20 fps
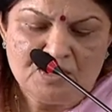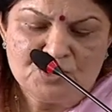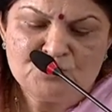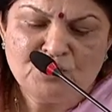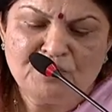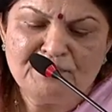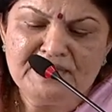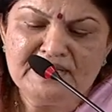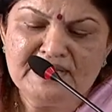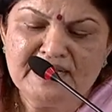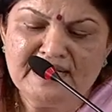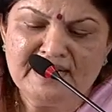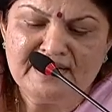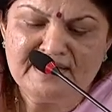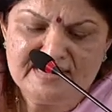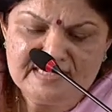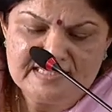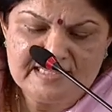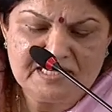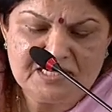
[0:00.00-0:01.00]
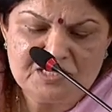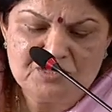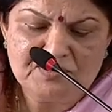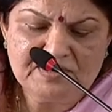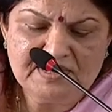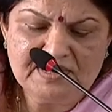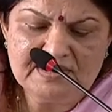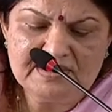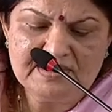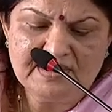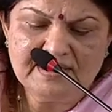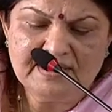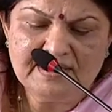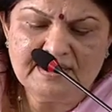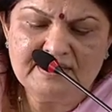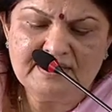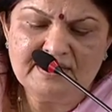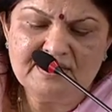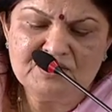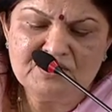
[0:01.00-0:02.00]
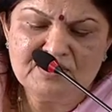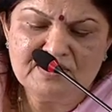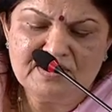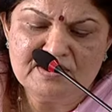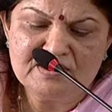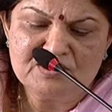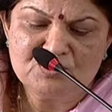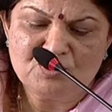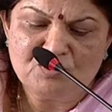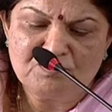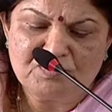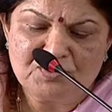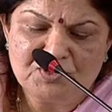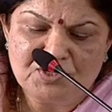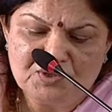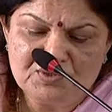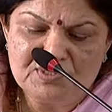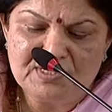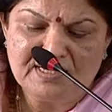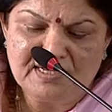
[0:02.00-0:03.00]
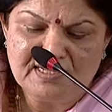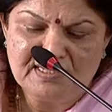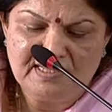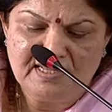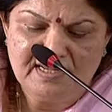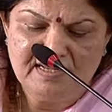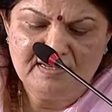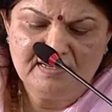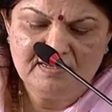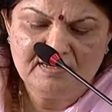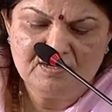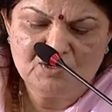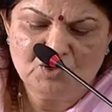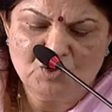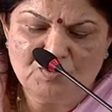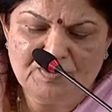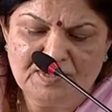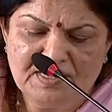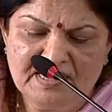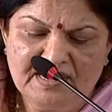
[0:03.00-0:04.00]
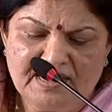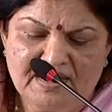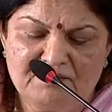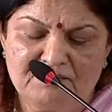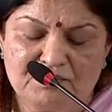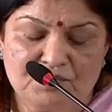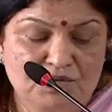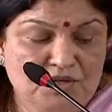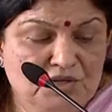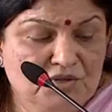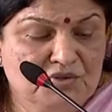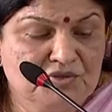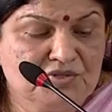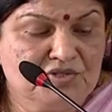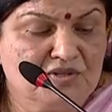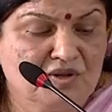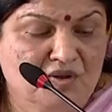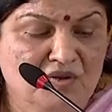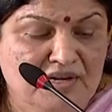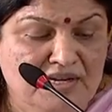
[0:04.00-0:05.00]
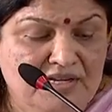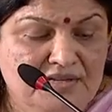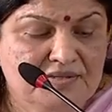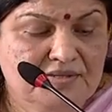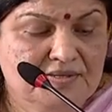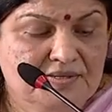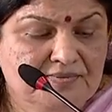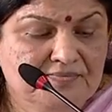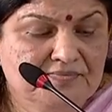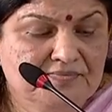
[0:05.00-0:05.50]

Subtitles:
Swami Dayanand Saraswati said, a teacher does not produce anything. Nobody can produce knowledge.